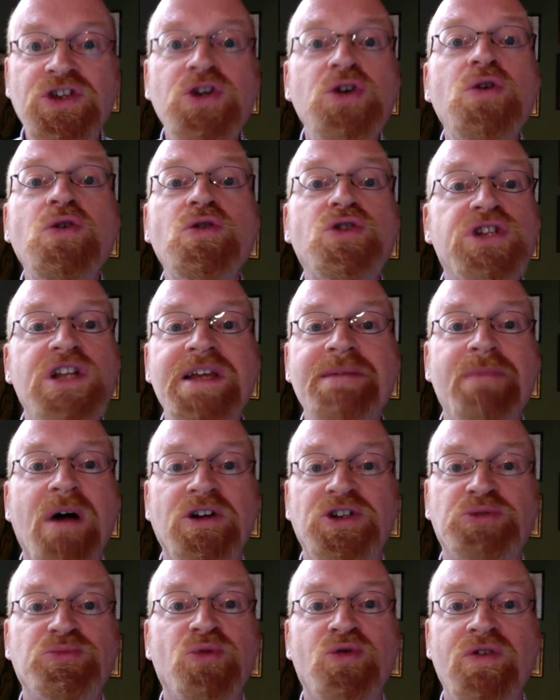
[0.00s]
hugely
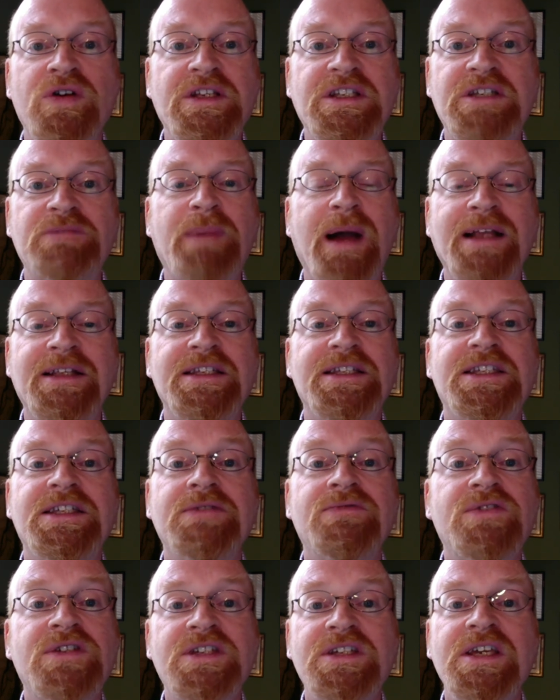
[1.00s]
much more
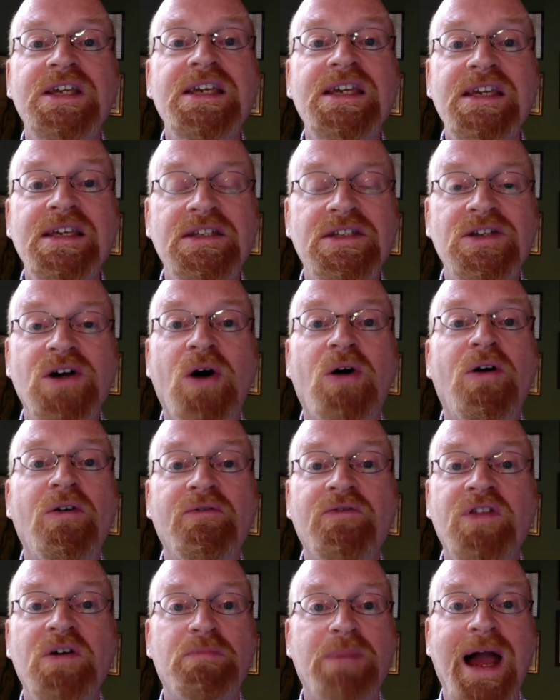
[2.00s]
expansive seas of
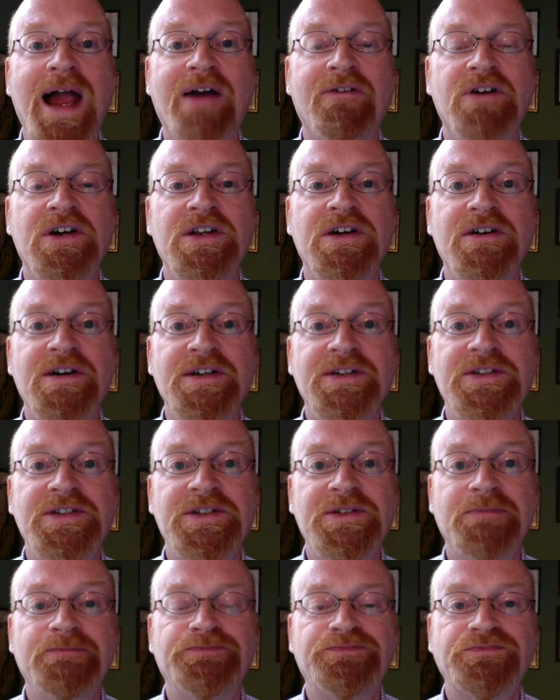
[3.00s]
the
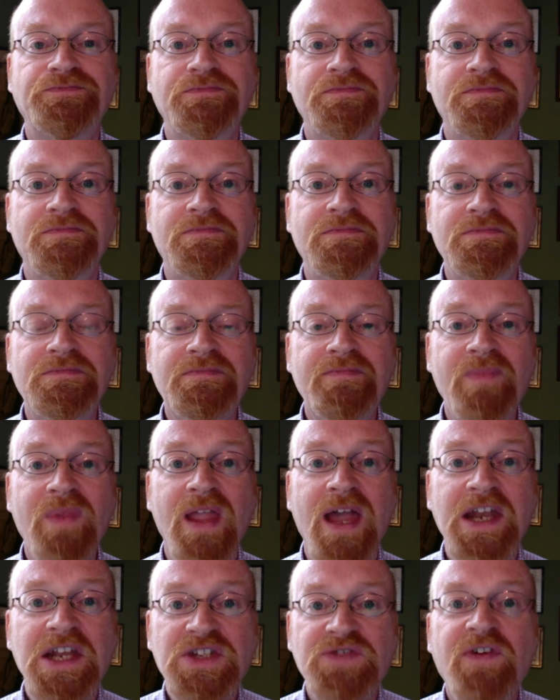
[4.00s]
paradise.
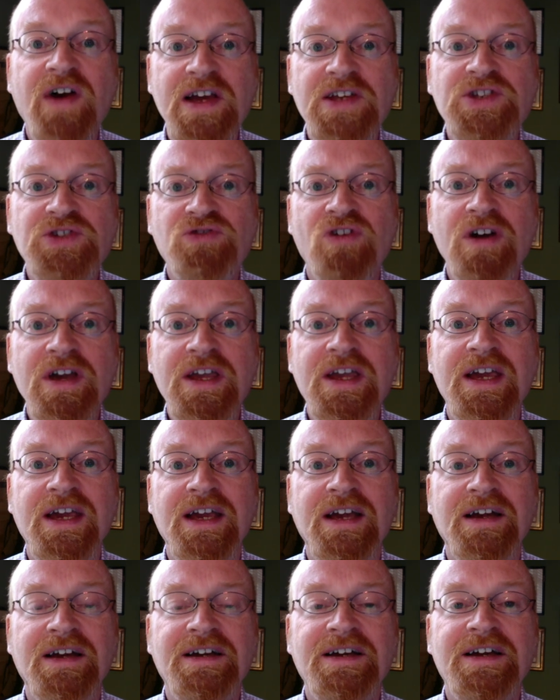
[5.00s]
And it's very
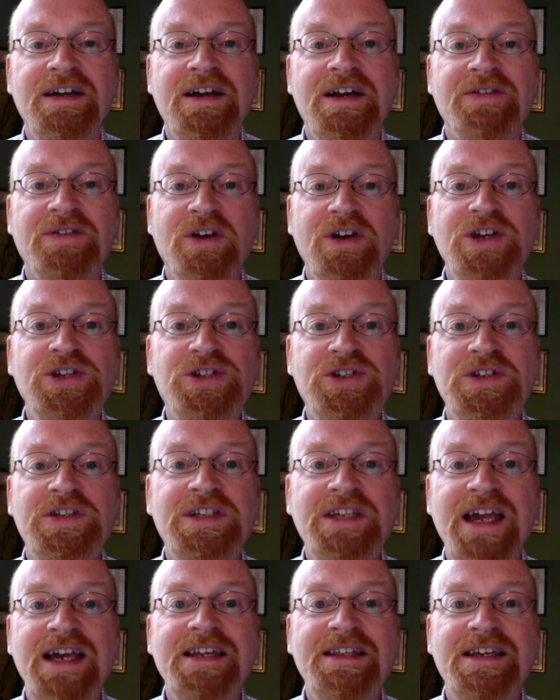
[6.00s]
striking that he should
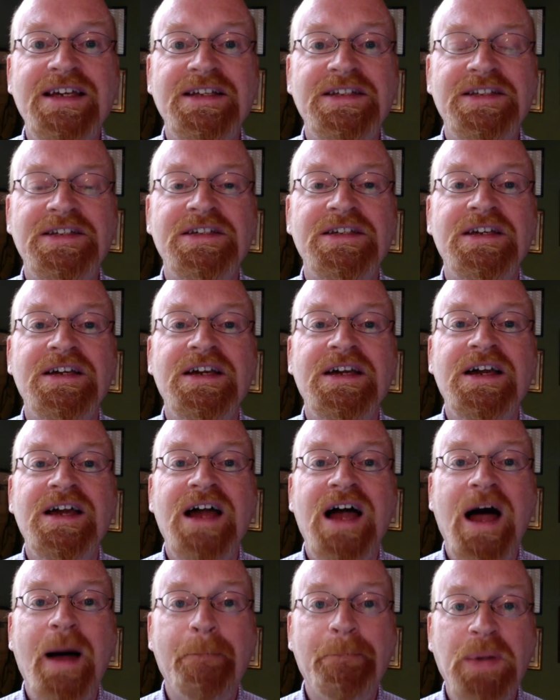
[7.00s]
say this,
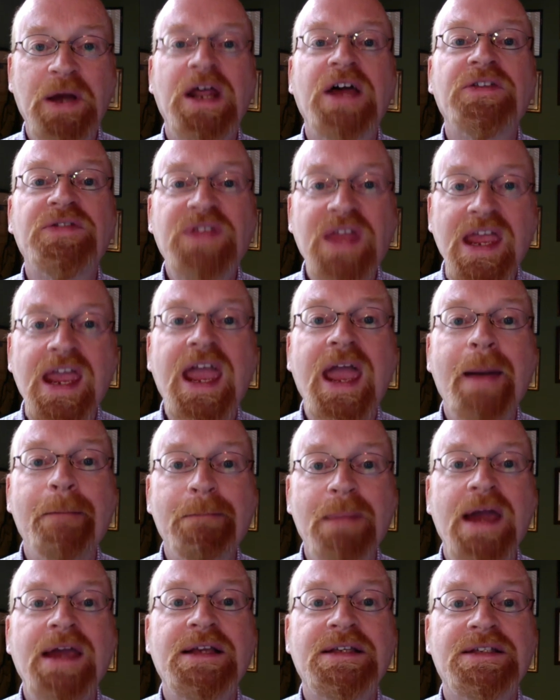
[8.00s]
but I think it
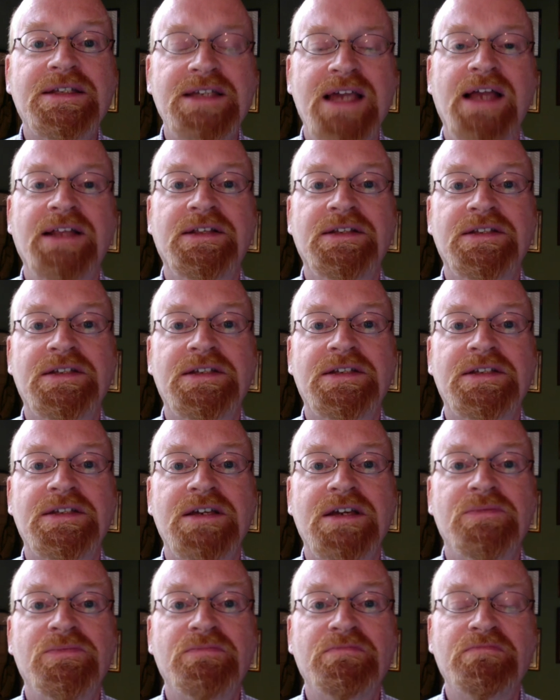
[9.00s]
makes sense.
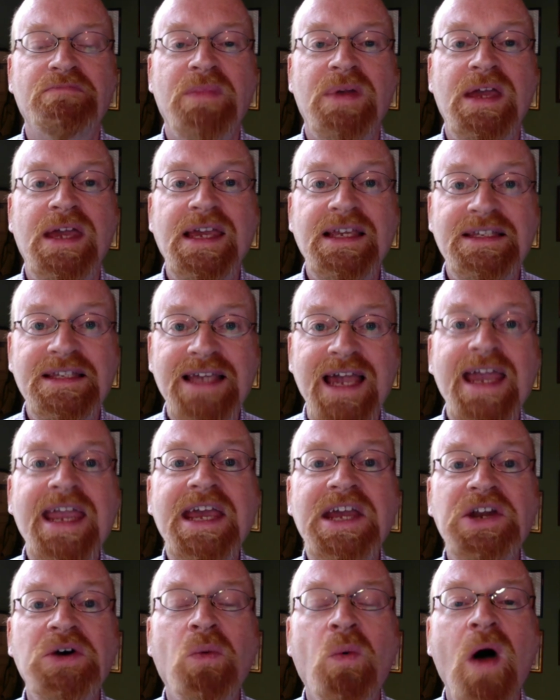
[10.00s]
He's saying
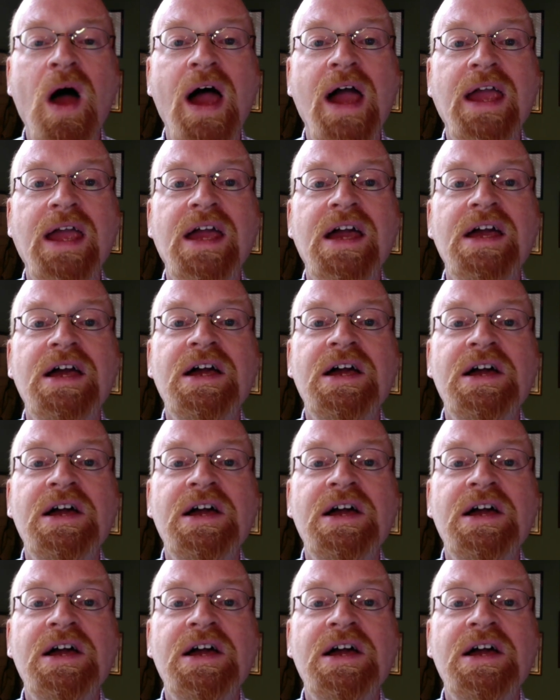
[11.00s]
in a way,